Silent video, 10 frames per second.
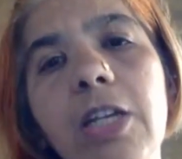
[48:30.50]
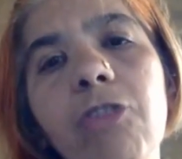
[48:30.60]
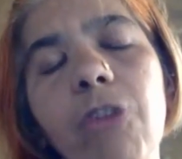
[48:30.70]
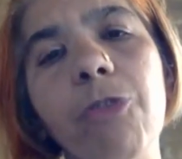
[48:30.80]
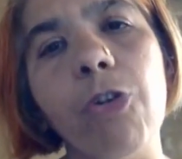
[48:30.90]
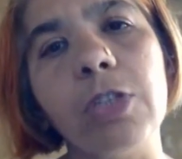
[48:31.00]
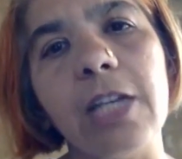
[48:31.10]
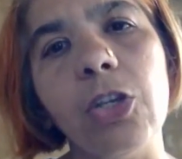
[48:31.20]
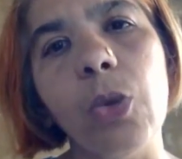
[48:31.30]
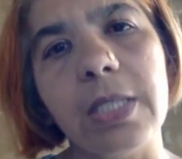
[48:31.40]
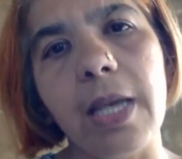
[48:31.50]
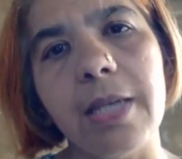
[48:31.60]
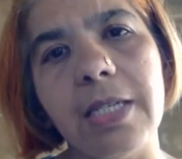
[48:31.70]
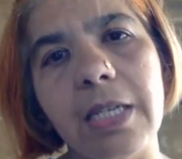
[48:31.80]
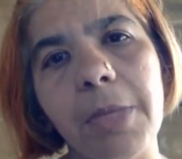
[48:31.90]
from folks like U S A I
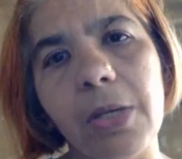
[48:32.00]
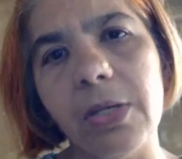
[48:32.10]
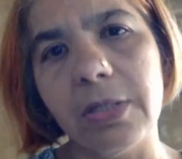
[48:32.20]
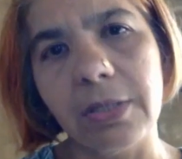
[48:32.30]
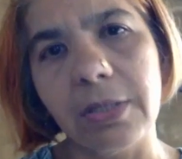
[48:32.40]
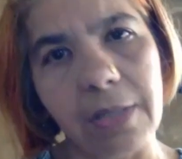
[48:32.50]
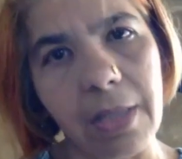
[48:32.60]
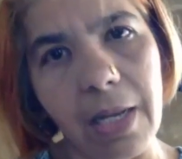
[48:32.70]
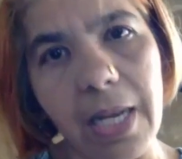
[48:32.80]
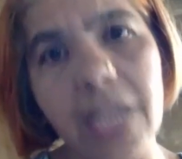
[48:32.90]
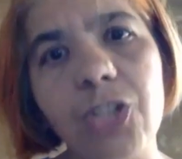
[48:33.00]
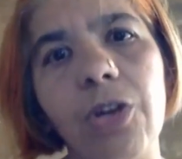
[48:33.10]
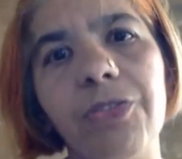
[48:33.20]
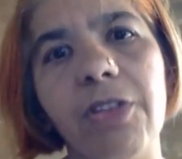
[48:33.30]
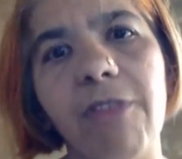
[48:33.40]
D, because the nature
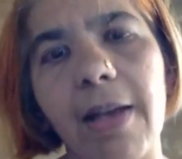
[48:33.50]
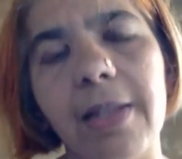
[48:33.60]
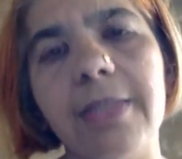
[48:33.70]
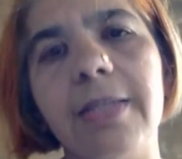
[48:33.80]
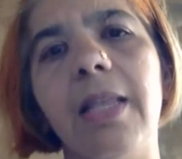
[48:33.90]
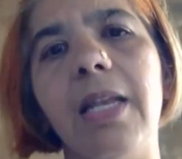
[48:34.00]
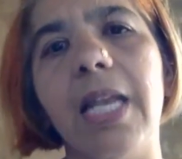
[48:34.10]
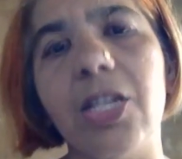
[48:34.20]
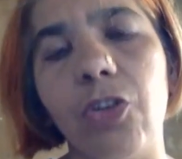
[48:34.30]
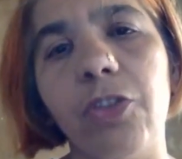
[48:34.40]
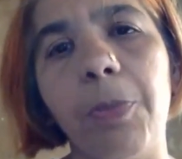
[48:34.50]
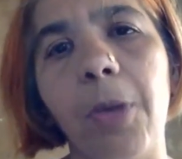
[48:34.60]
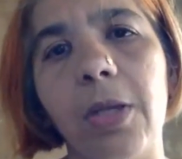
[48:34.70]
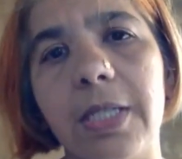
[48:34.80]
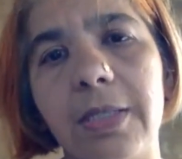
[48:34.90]
of the violence and the nature of the
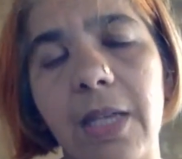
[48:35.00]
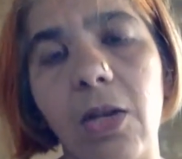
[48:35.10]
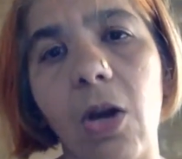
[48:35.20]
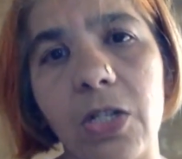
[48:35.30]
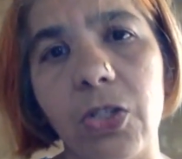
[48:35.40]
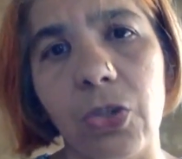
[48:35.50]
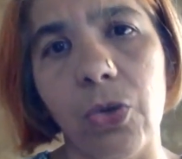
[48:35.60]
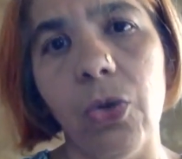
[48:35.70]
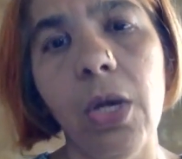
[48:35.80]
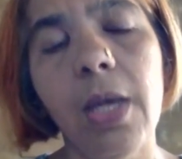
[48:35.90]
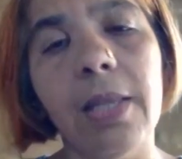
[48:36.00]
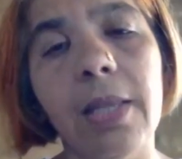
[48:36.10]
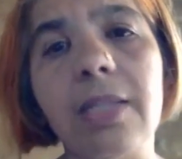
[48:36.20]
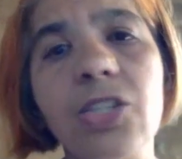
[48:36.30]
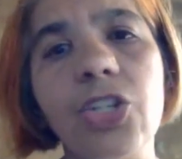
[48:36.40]
politics had gotten so
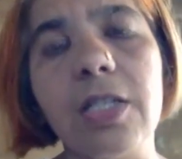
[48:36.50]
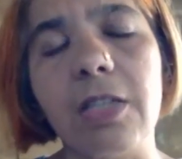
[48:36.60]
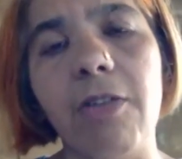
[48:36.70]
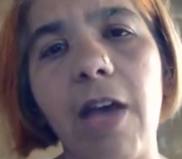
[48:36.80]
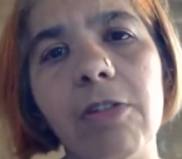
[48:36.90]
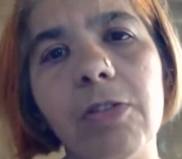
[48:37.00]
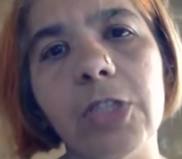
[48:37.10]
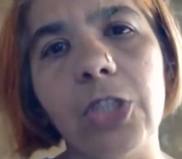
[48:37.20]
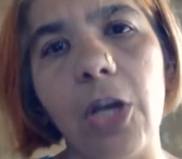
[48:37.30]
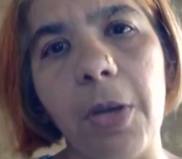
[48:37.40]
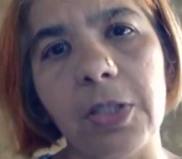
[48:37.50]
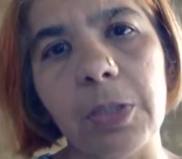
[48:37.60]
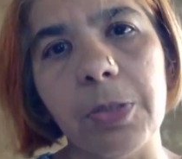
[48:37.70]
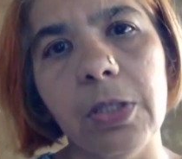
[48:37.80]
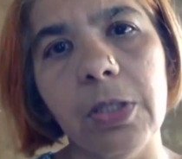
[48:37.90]
that sheer survival was not
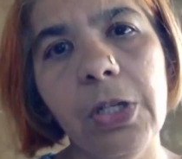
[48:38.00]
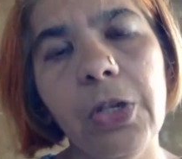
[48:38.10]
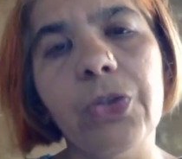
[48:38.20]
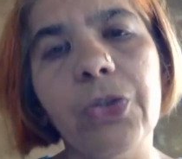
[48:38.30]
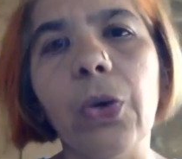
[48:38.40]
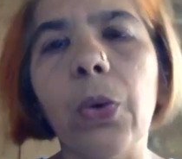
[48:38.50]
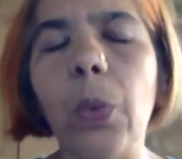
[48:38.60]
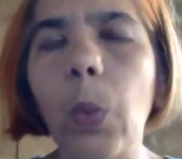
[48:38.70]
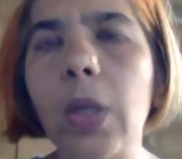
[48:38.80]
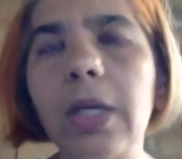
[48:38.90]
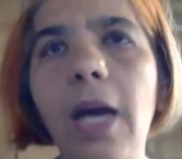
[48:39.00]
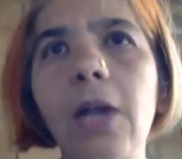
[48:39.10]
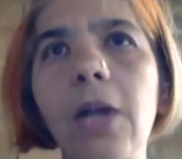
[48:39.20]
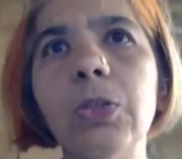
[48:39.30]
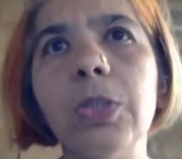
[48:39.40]
possible. So what
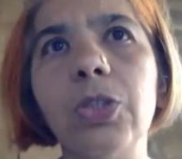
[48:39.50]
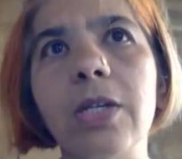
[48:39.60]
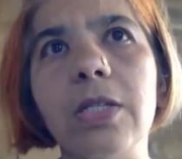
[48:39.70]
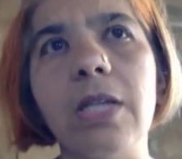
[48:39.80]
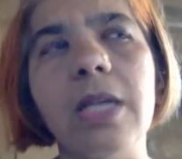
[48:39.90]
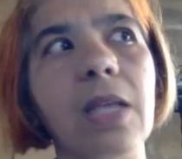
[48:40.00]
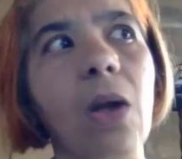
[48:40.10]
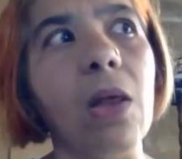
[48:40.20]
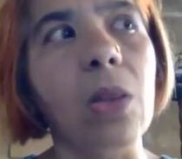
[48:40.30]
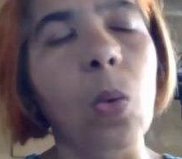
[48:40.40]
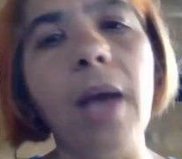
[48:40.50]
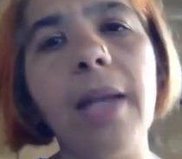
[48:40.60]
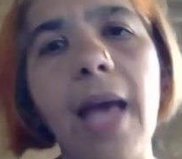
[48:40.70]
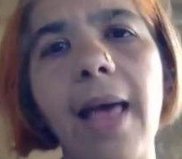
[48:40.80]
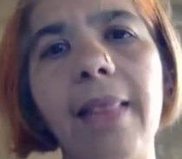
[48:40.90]
Carlos was trying to say is that on the one
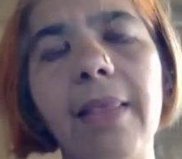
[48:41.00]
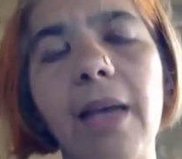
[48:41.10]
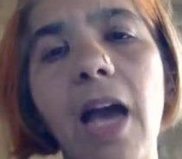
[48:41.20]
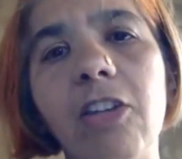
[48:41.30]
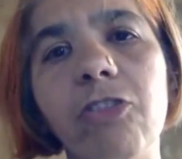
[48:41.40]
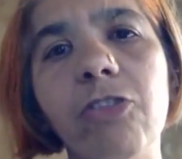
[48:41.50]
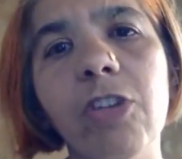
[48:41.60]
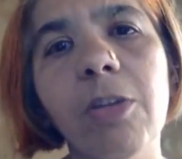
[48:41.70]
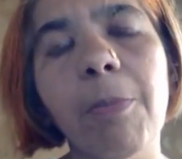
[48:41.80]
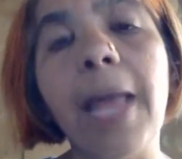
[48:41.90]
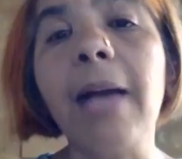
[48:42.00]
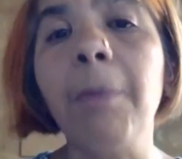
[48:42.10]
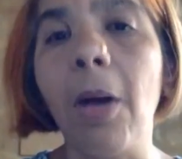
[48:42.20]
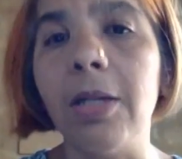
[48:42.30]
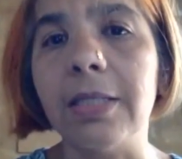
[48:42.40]
hand, the kind of
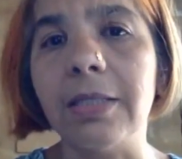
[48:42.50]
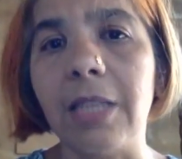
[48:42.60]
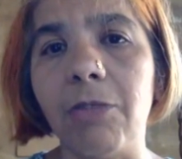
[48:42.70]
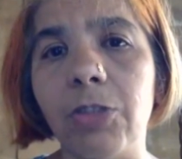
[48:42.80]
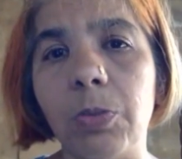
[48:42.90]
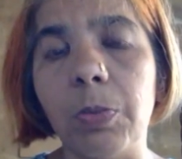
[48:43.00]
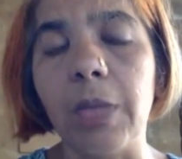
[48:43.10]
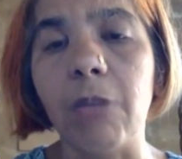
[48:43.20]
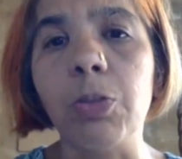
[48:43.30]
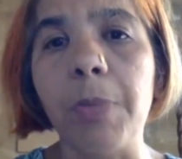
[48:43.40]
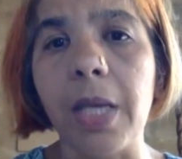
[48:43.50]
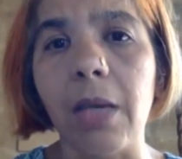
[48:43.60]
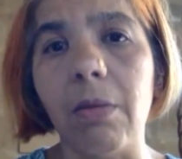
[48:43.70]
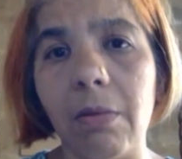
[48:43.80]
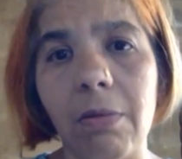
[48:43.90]
Black politics that was, that was,
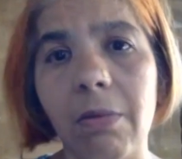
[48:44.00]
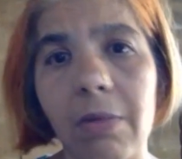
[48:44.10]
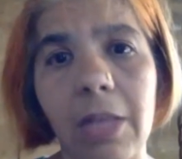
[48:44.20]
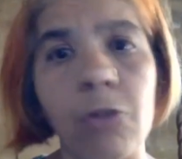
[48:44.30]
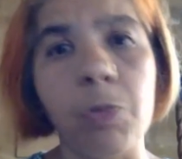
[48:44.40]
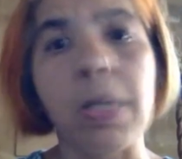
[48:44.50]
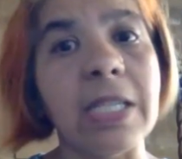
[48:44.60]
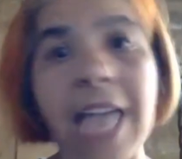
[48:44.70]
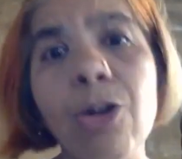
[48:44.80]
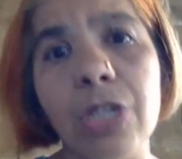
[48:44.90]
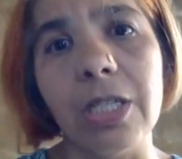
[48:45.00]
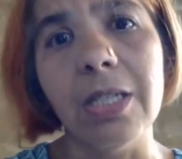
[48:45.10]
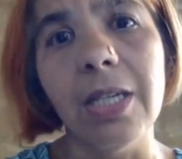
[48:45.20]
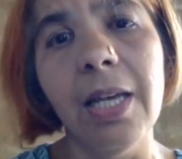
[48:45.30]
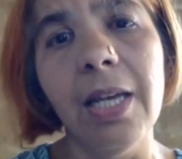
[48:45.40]
being, that was being
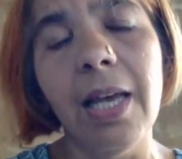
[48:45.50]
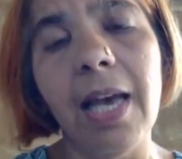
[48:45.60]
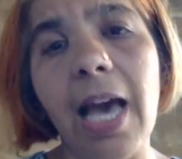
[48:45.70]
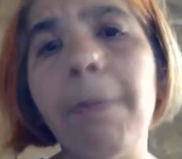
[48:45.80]
touted had